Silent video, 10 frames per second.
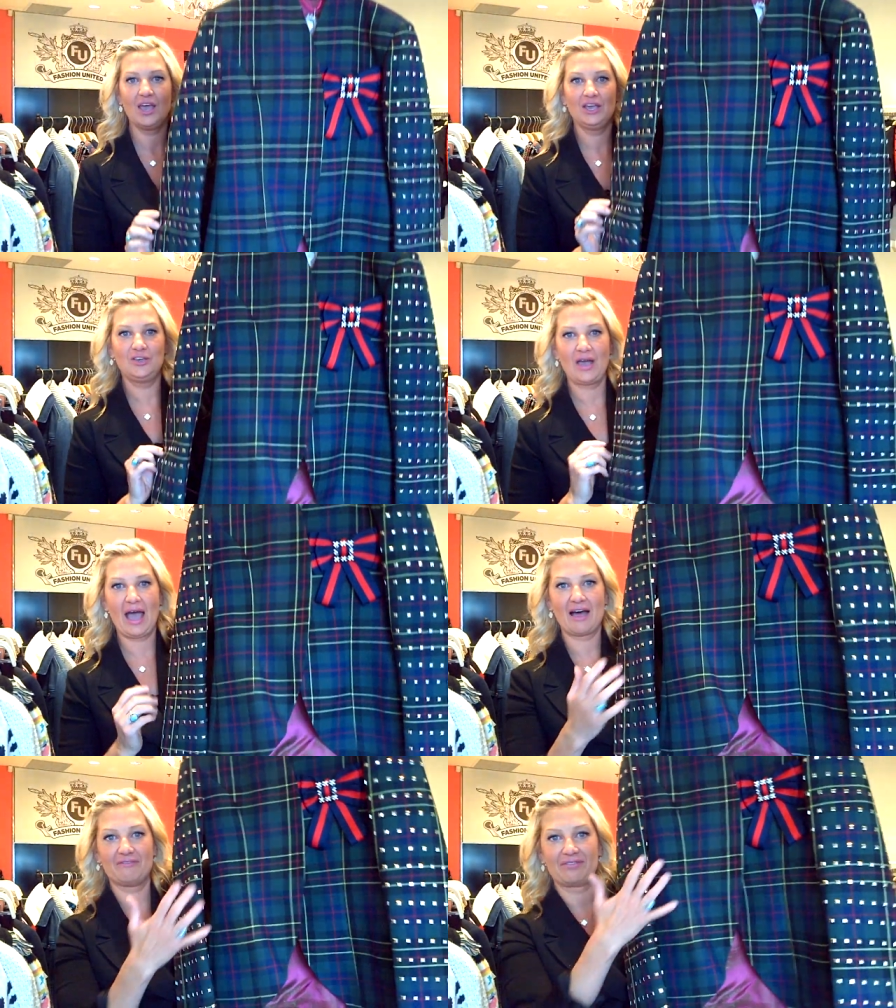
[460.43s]
You
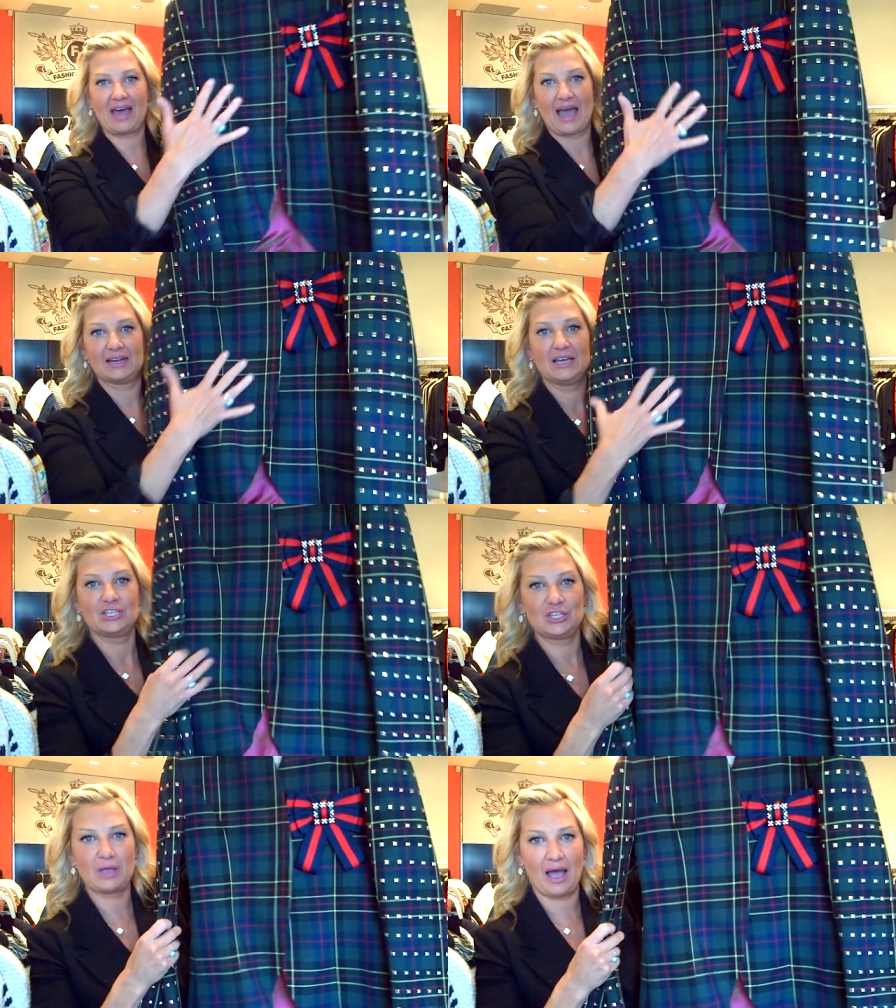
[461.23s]
have that
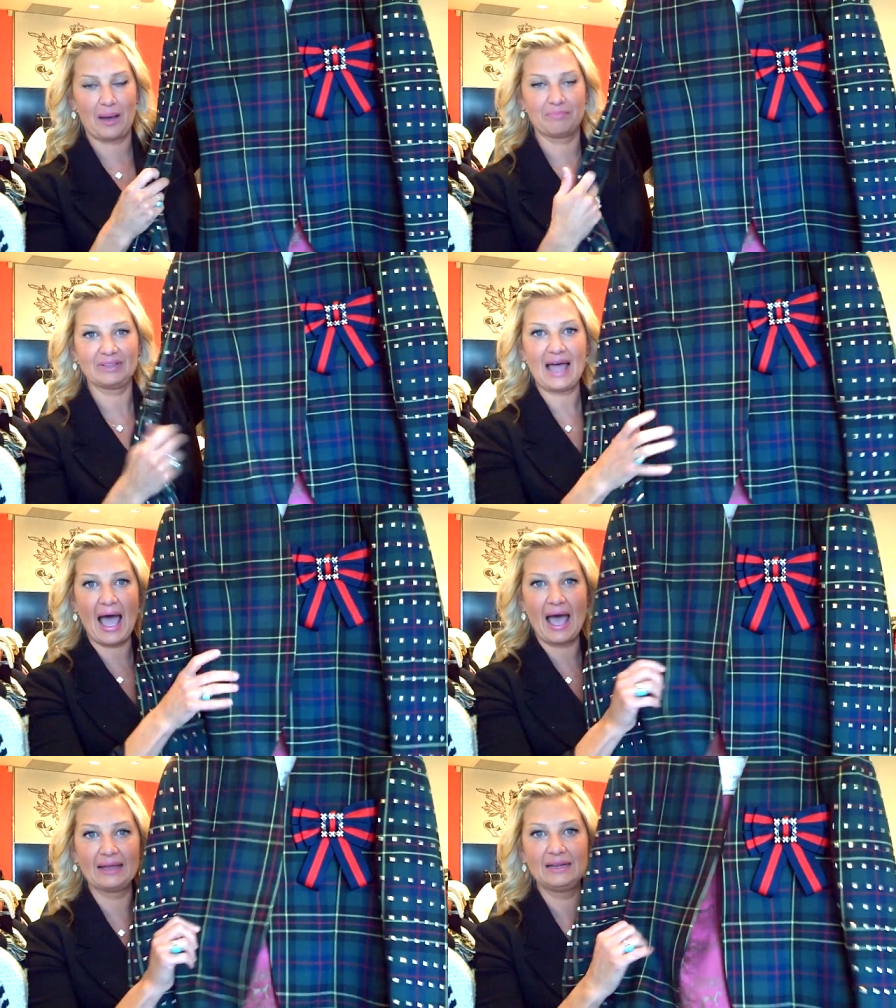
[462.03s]
uh,
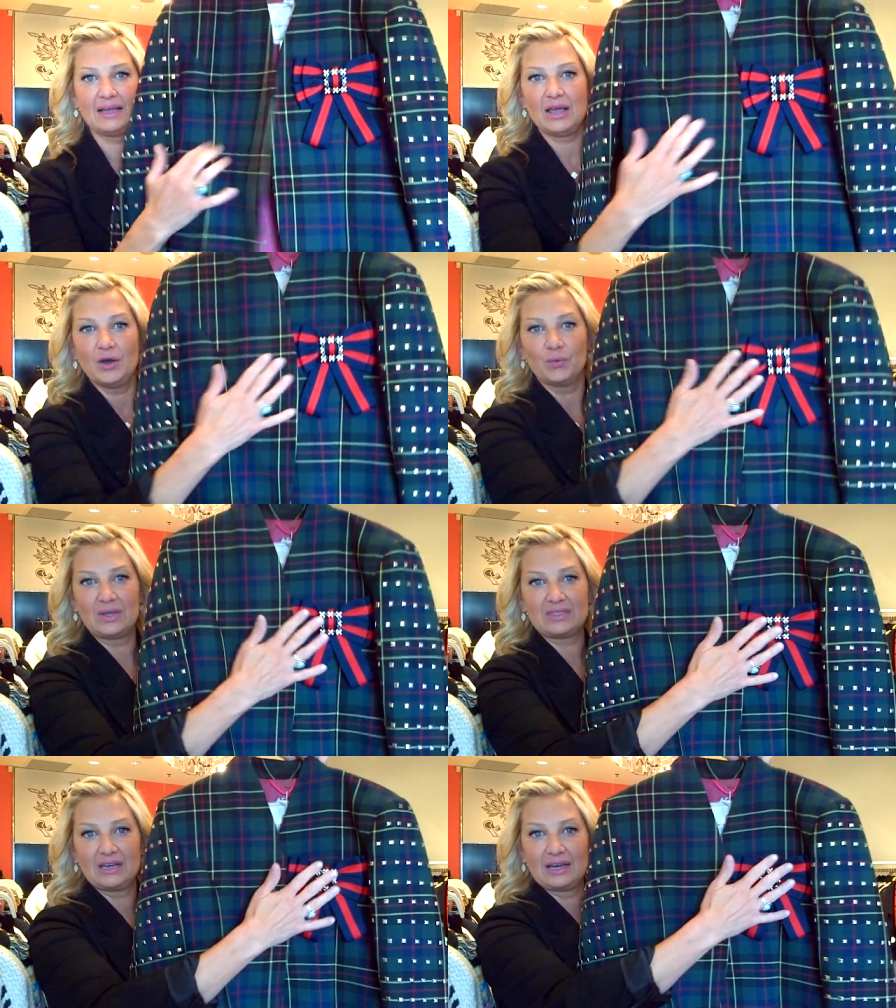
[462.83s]
plaid
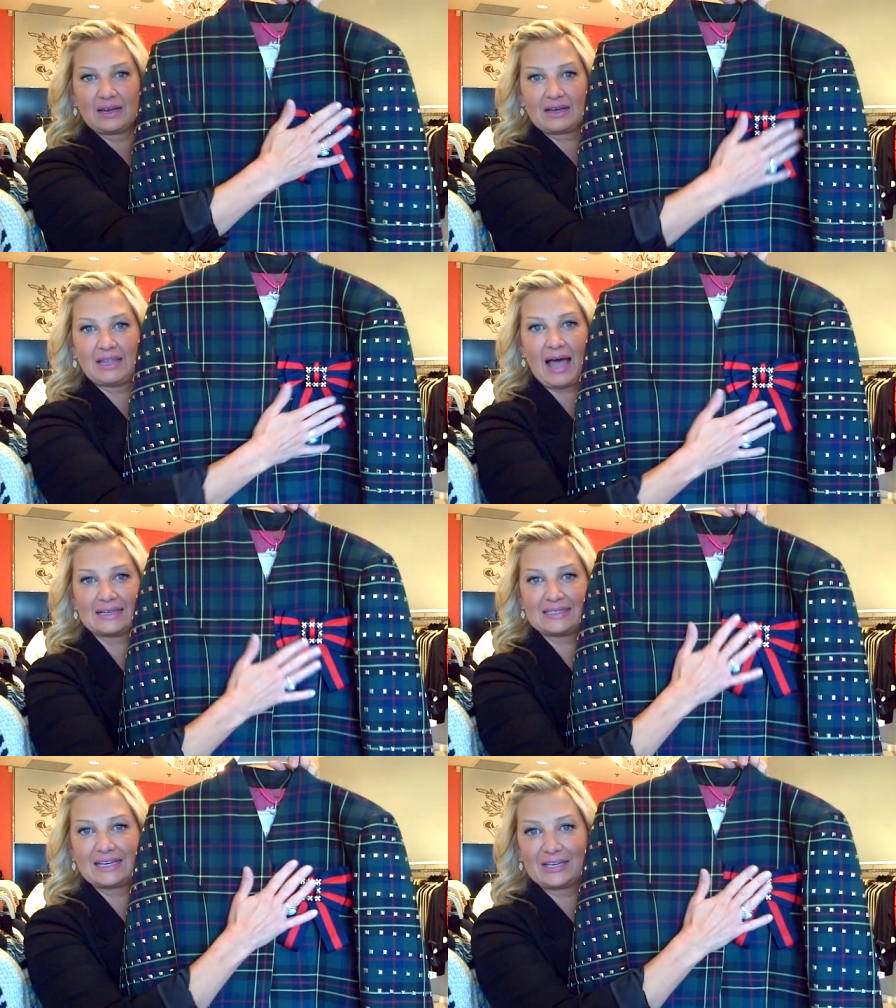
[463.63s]
with the
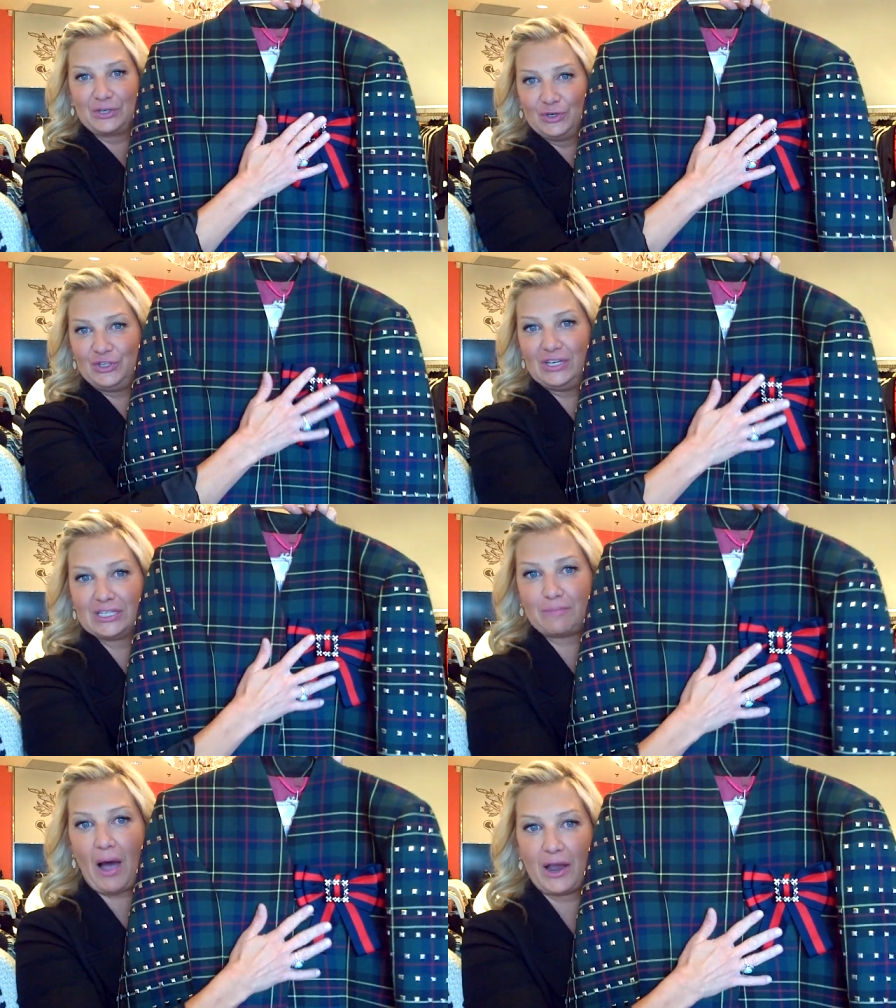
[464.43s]
classic Gucci
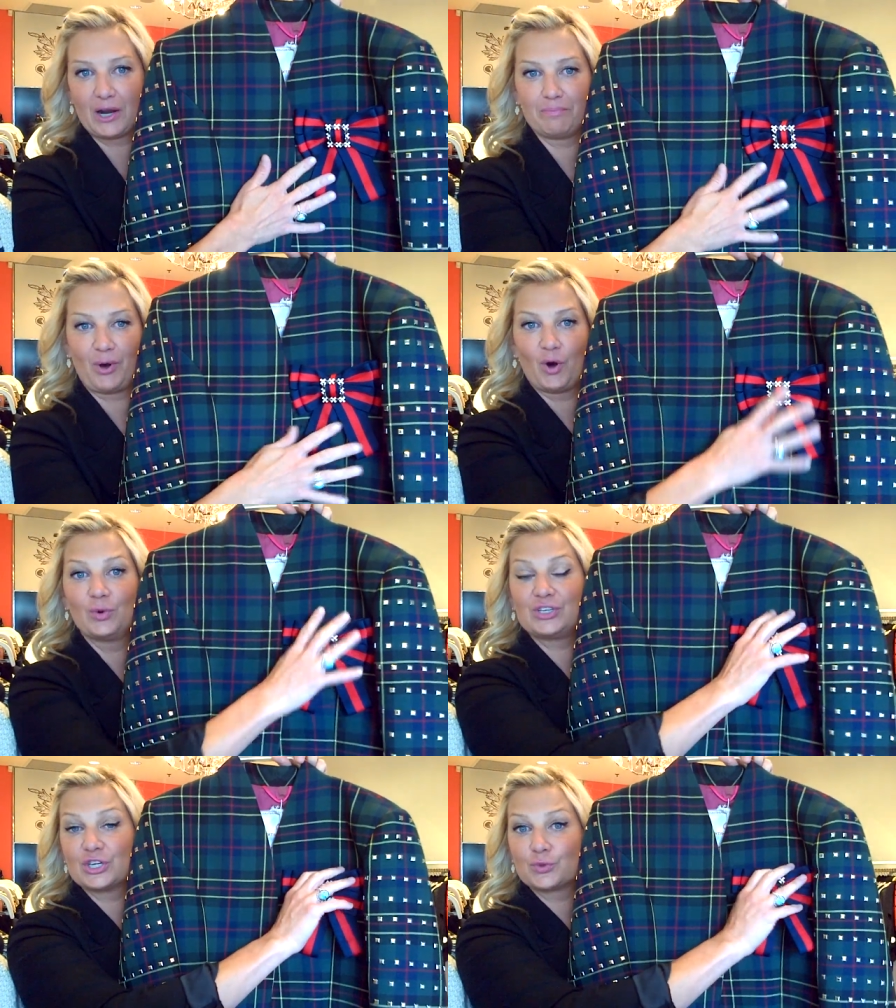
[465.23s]
inspired bow,
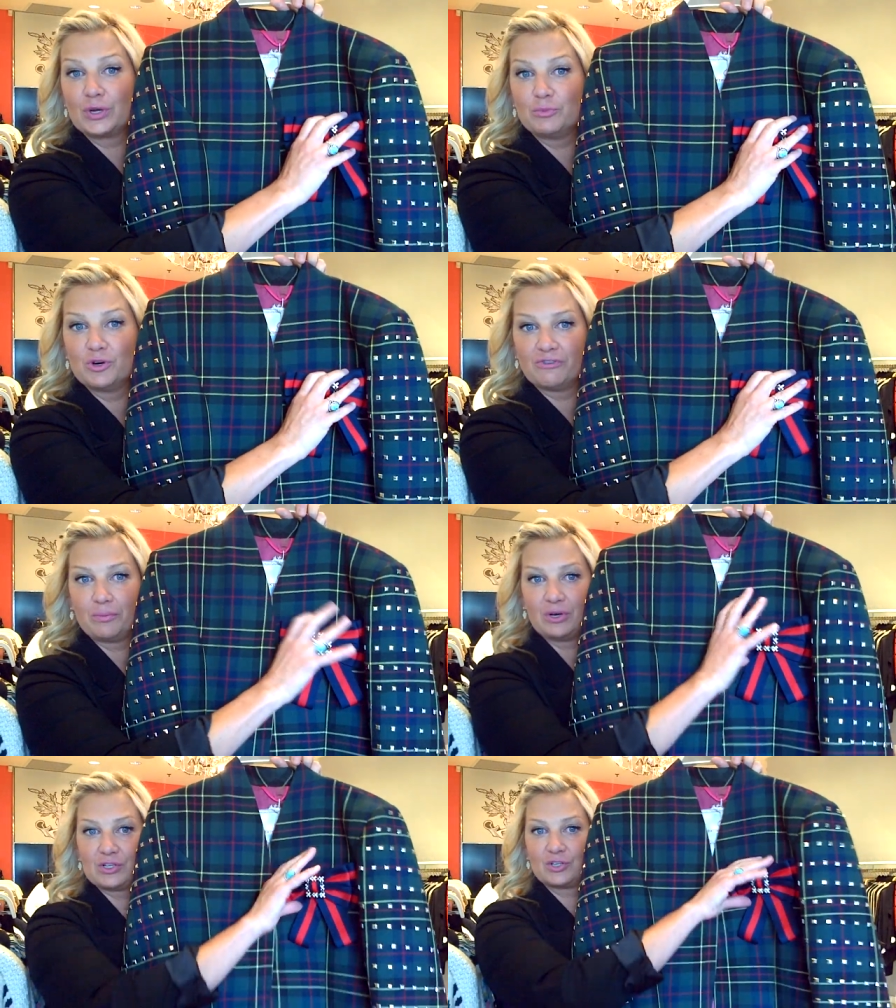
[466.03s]
which is
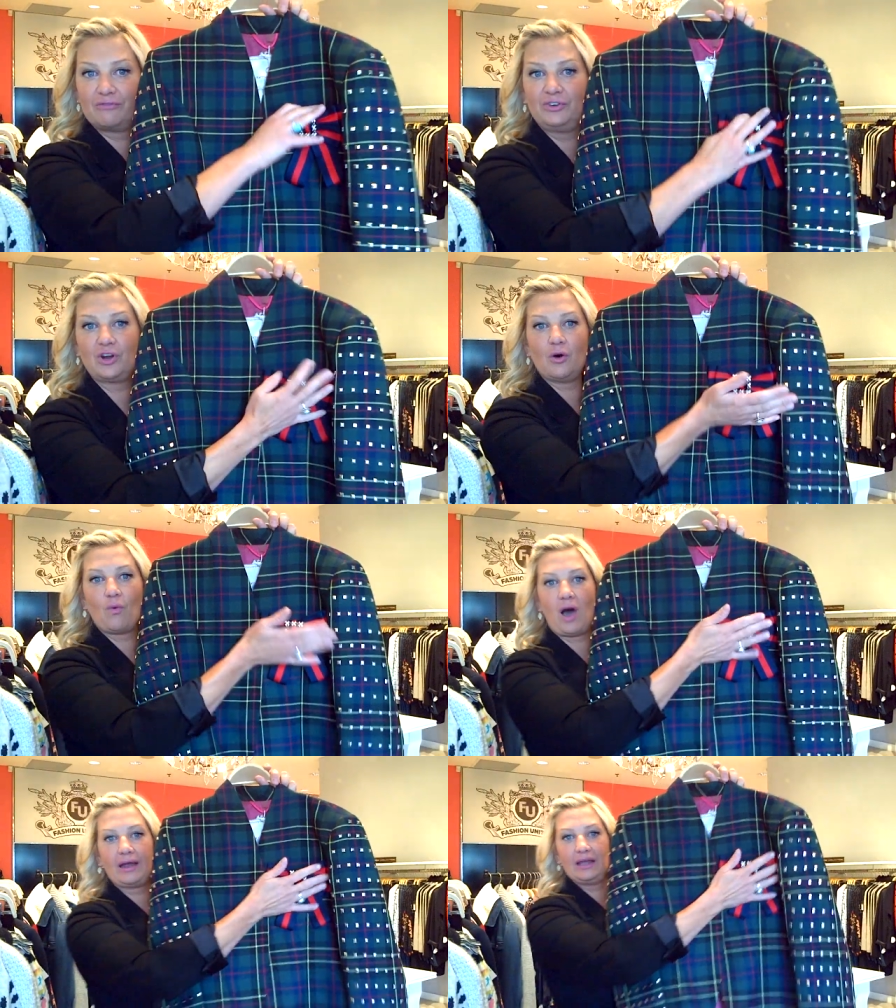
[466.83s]
removable. So if you don't
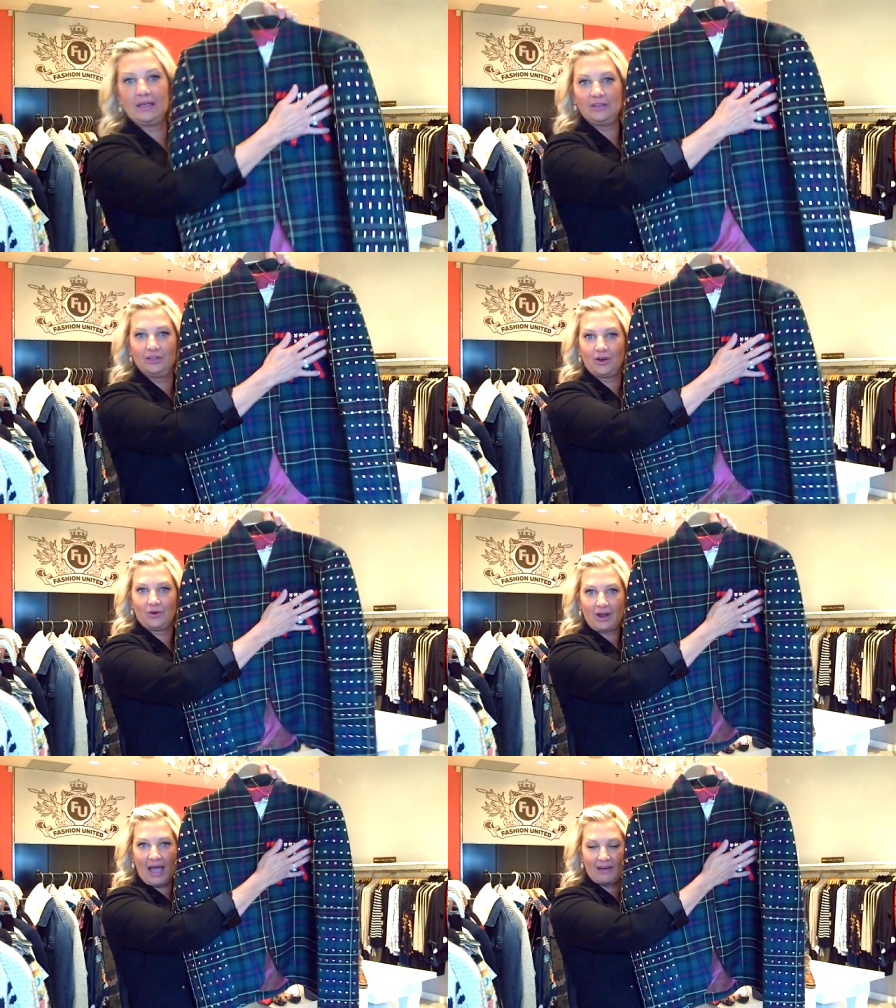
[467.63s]
want it, you
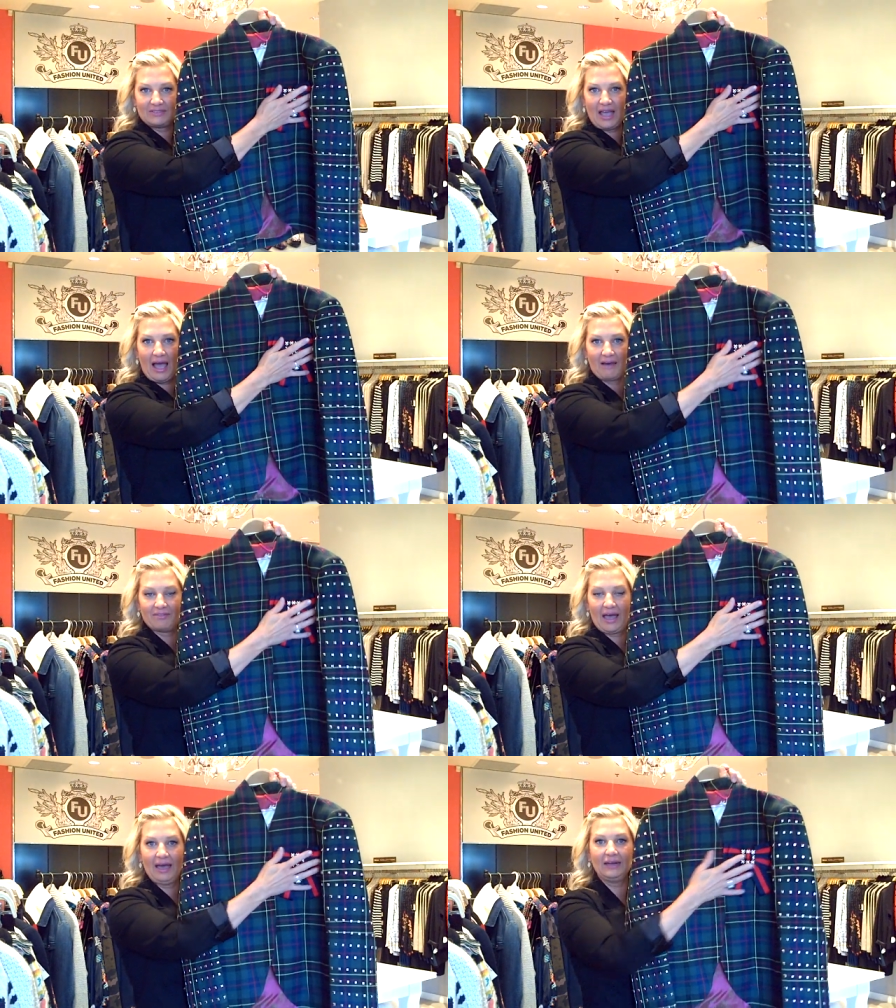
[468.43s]
don't have to have
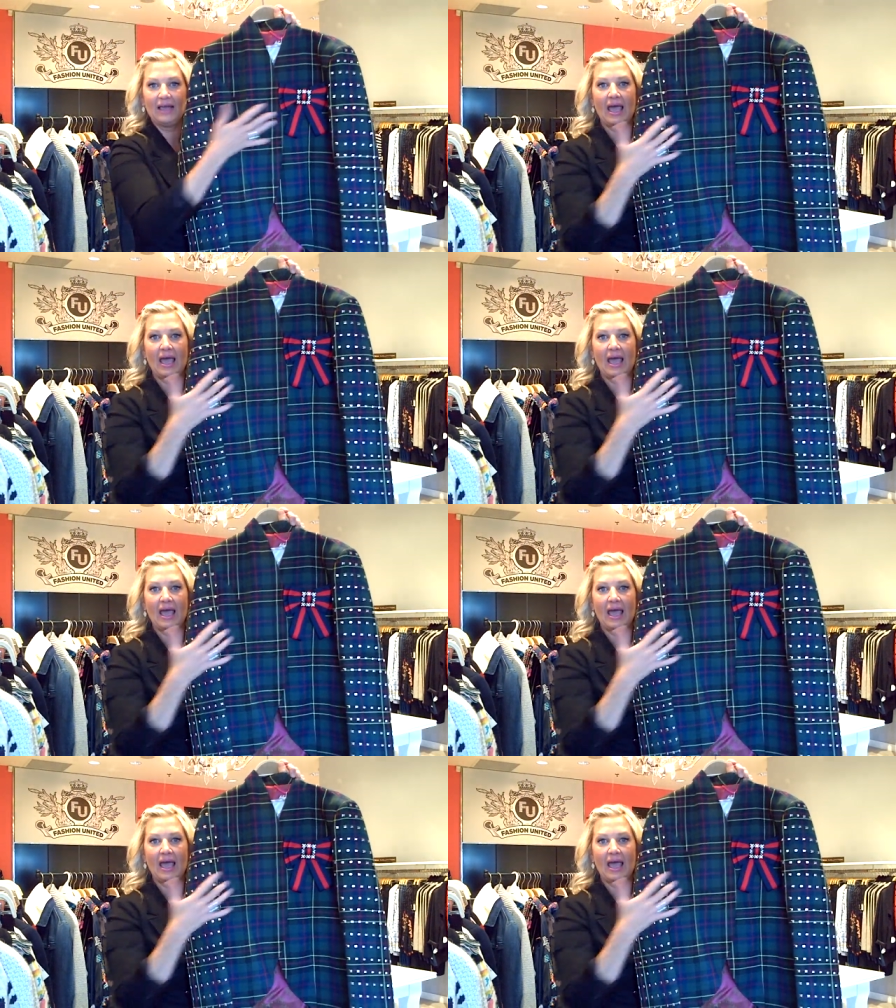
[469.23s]
that.